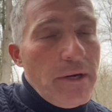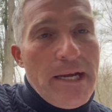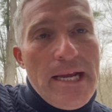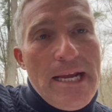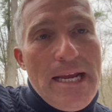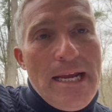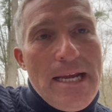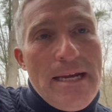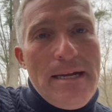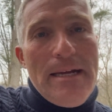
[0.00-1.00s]
He
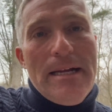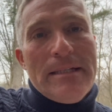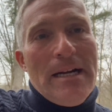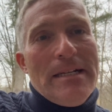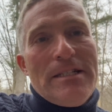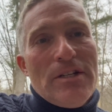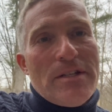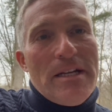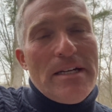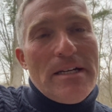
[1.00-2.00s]
he it's not just
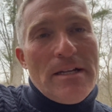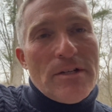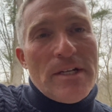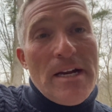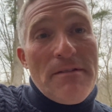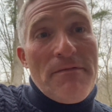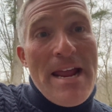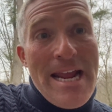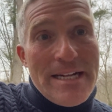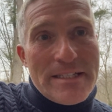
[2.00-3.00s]
that there's an
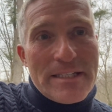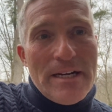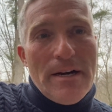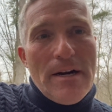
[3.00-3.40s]
advance